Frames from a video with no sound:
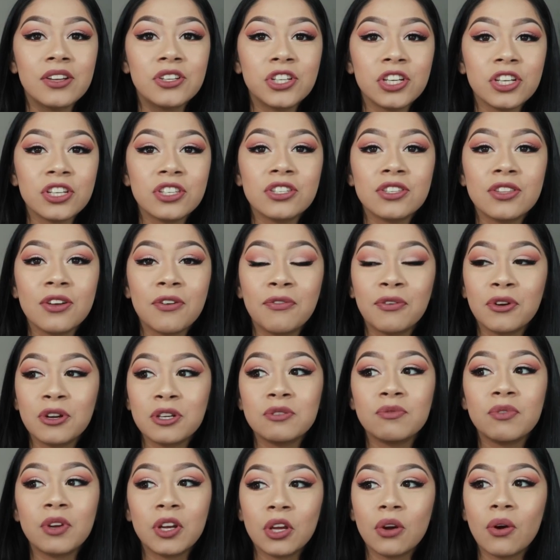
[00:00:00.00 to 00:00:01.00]
just the
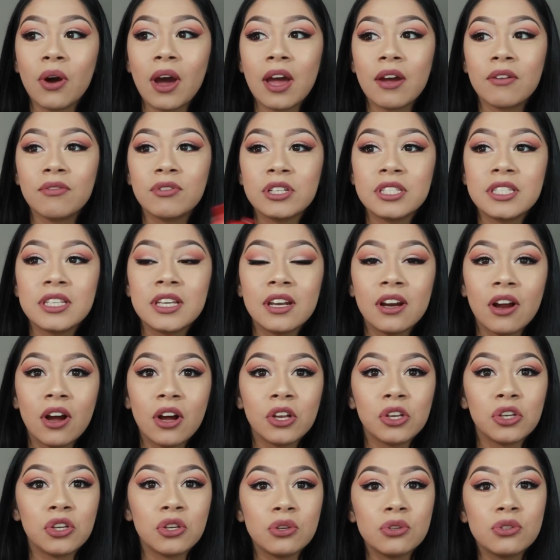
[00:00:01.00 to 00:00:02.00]
first video I ever did
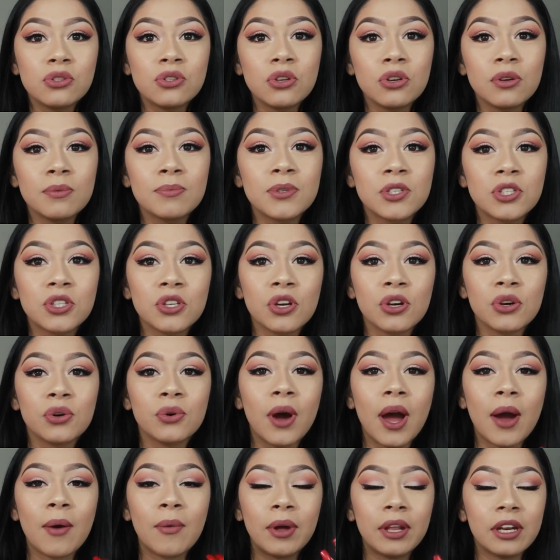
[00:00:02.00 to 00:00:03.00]
on YouTube,
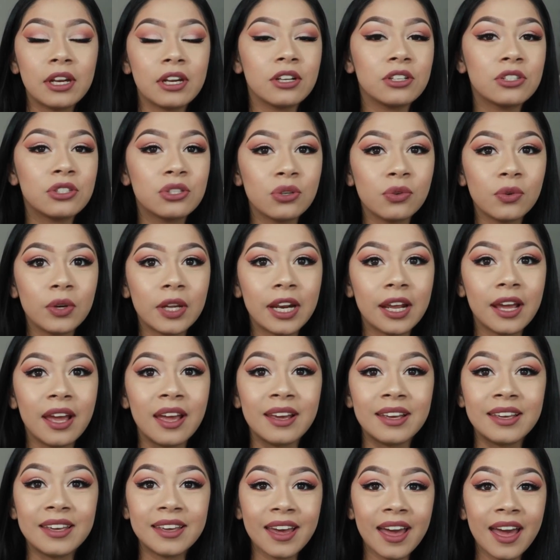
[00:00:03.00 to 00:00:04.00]
so I wanted to do it
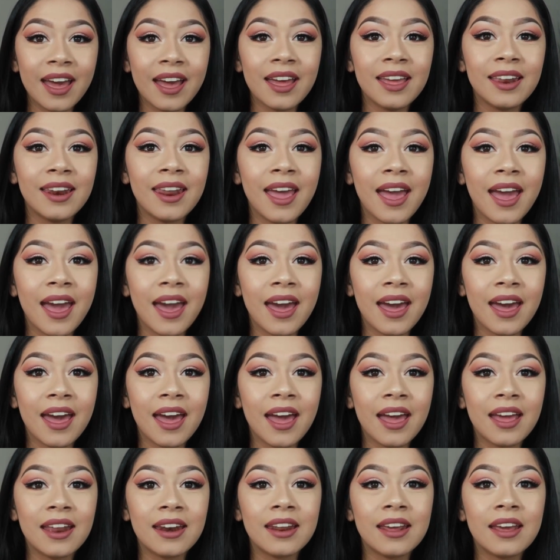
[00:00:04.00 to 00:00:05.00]
again,
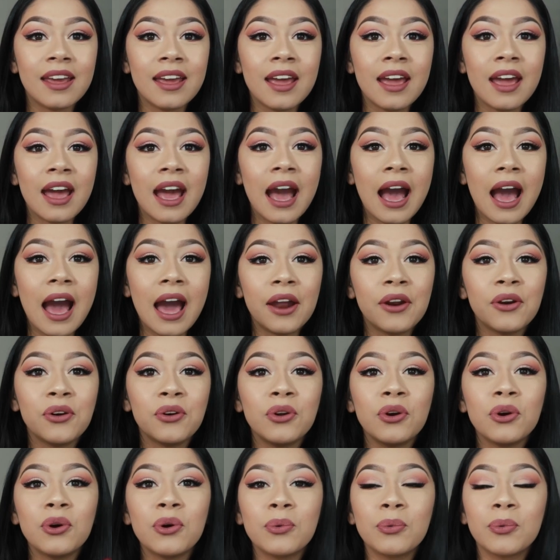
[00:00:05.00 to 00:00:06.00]
and I don't
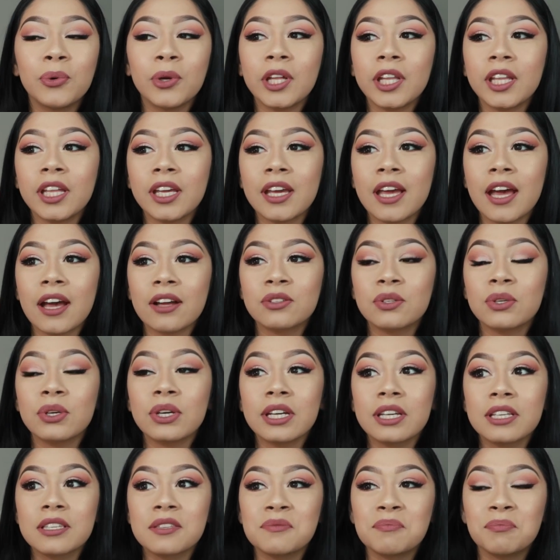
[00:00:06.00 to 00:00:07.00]
know really how to
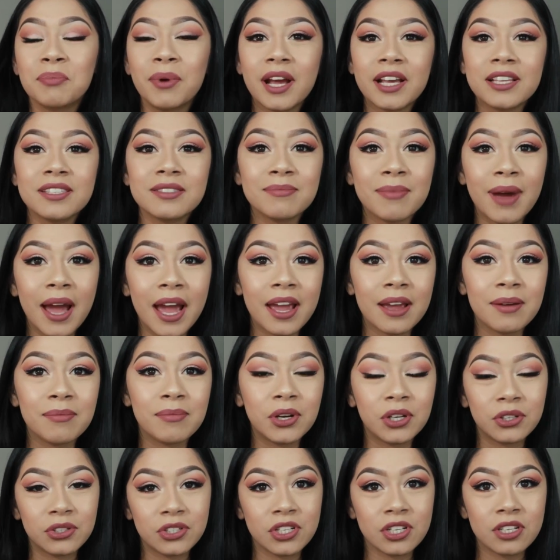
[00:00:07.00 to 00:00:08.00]
express my
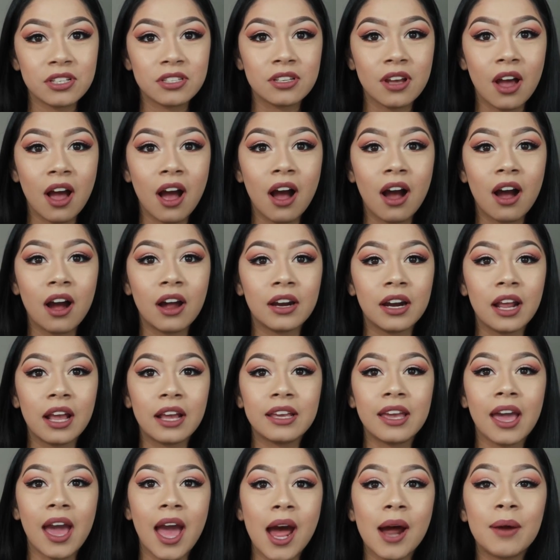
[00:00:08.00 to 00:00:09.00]
emotions on
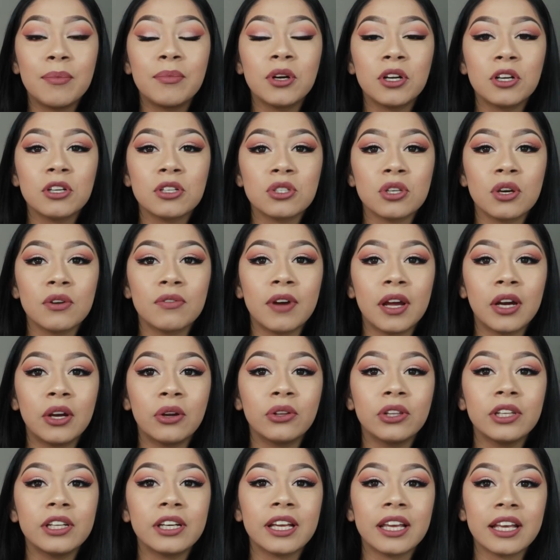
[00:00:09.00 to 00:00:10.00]
camera, so if I
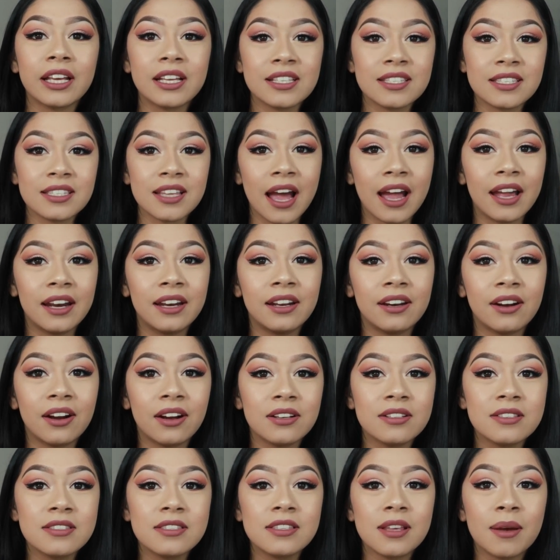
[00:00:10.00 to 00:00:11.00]
don't look excited
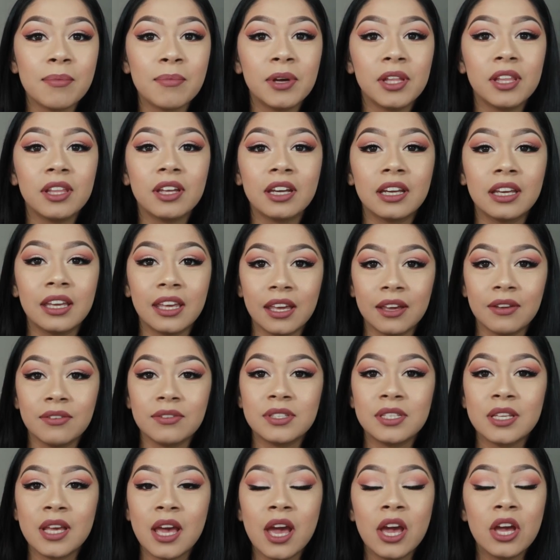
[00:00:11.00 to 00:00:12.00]
on some of the
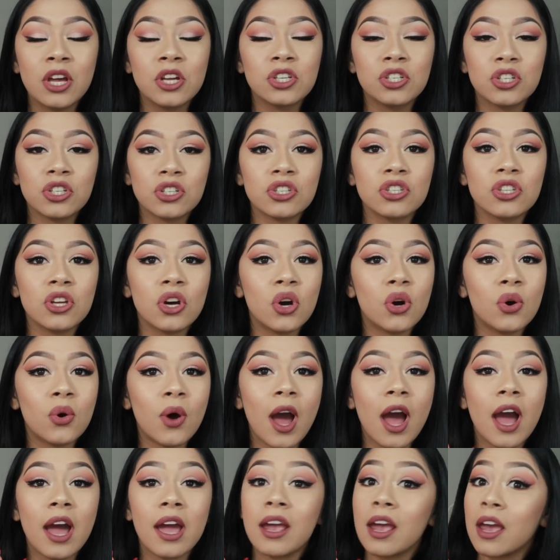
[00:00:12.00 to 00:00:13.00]
gifts, just know
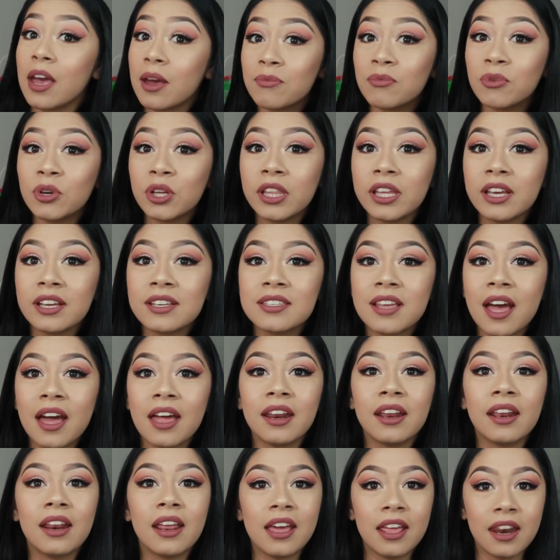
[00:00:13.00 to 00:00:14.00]
I am really
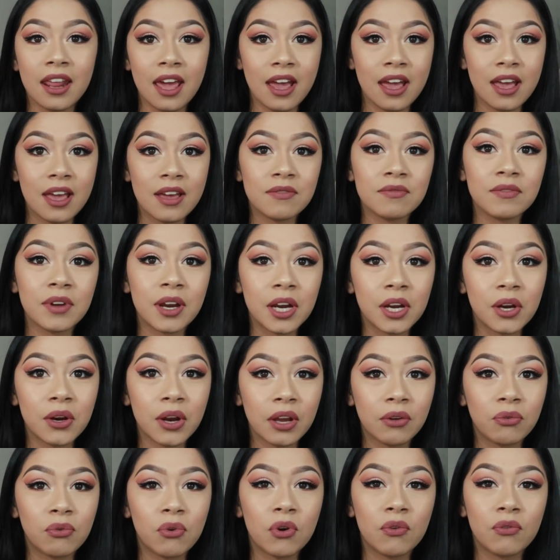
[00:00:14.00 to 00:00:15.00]
excited and I am very
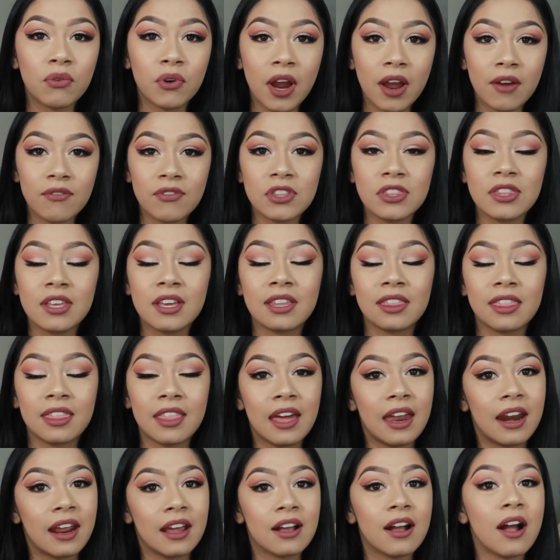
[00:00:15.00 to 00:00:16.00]
grateful for everything
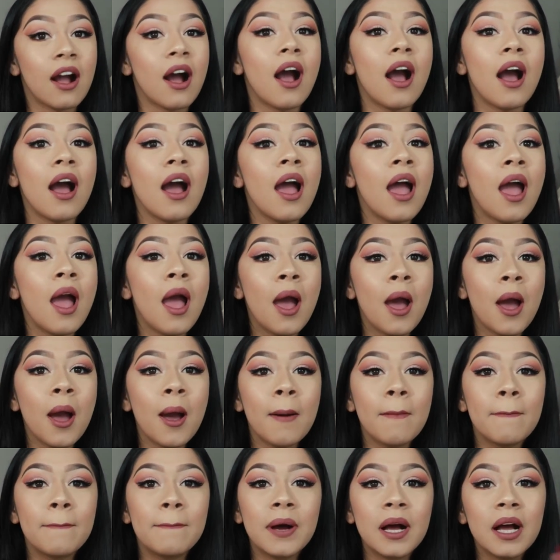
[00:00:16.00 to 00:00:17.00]
that I got.
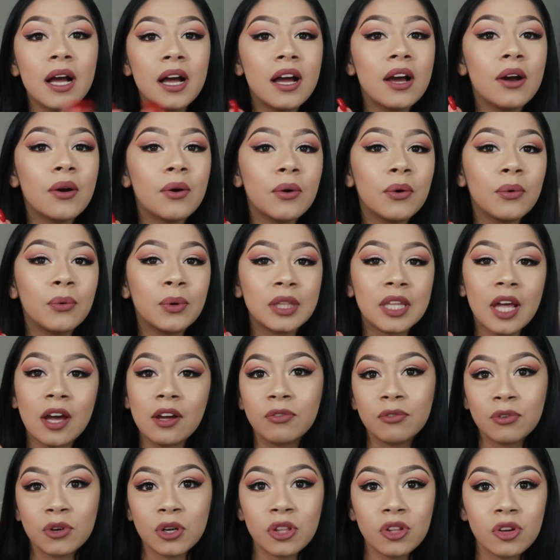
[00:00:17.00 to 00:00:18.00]
But
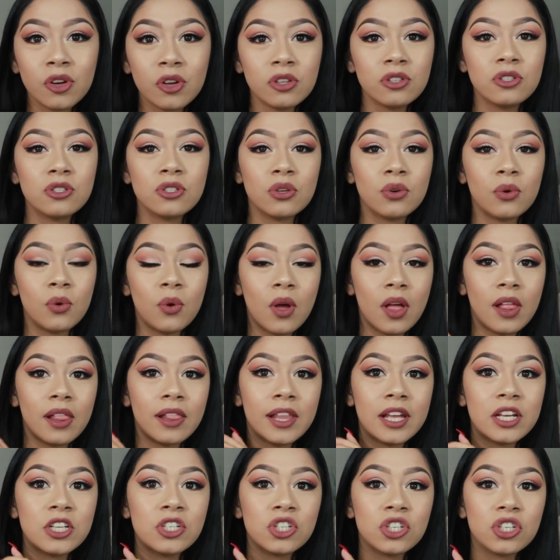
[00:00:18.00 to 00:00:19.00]
without further ado,
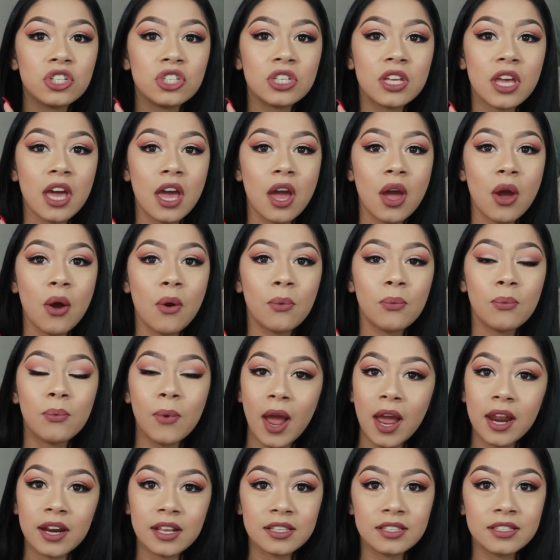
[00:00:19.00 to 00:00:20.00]
let's just get
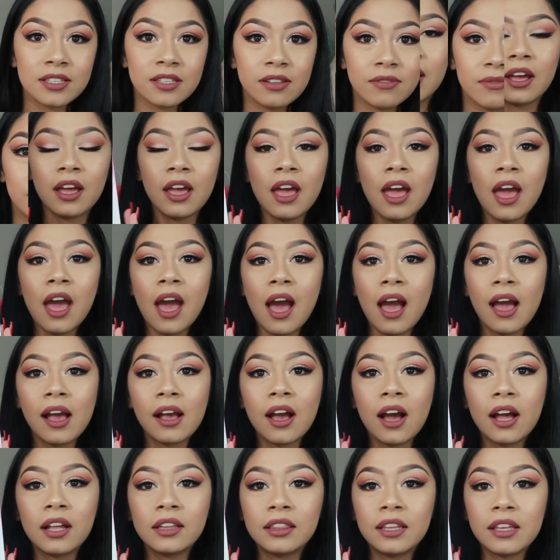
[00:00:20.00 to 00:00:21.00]
right into the video. I
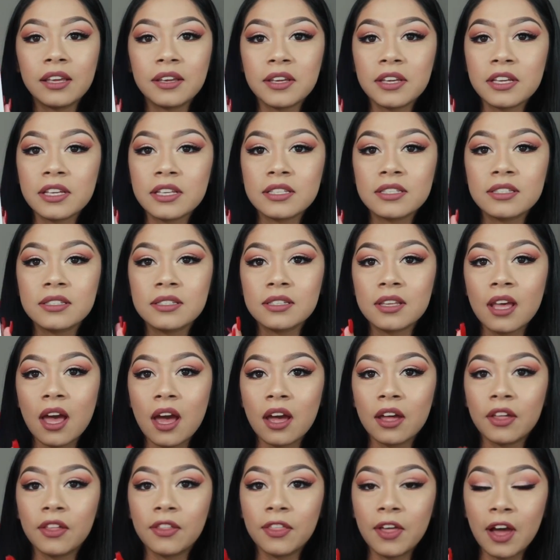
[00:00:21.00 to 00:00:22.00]
got this
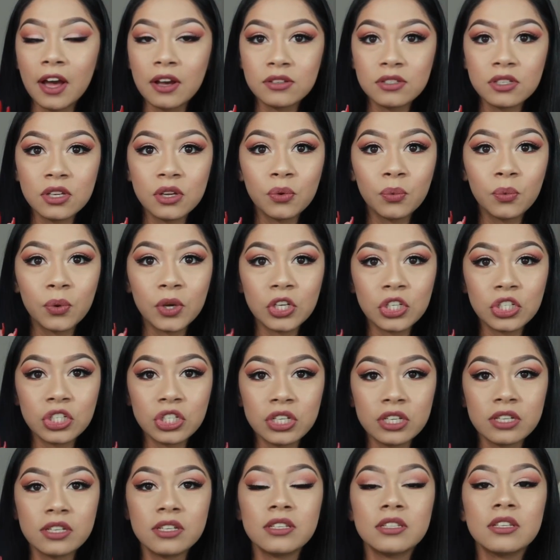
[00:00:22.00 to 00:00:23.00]
1000
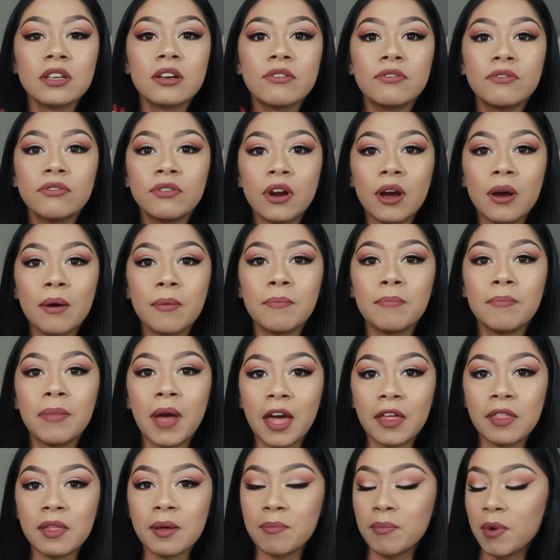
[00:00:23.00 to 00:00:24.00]
Wishes from
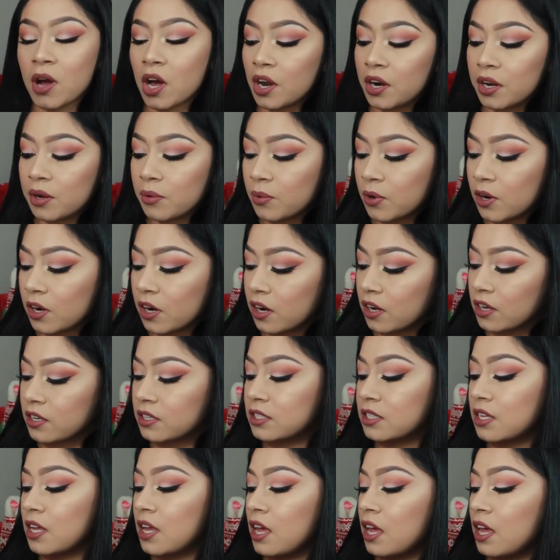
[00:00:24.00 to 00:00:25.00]
Bath & Body
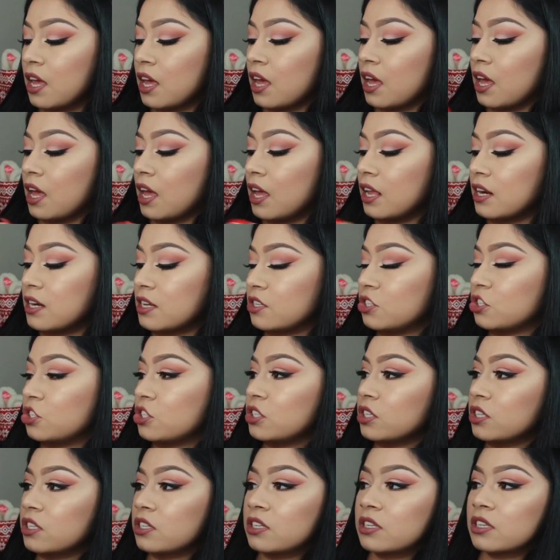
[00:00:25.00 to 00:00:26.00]
Works, and it's
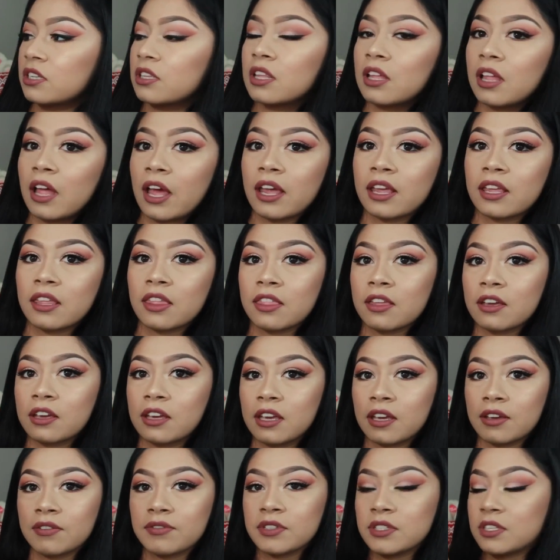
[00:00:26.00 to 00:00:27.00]
just like the
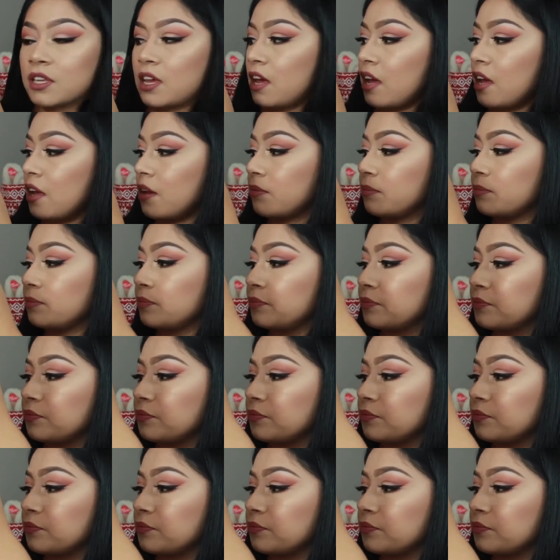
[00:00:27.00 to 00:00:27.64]
gift set,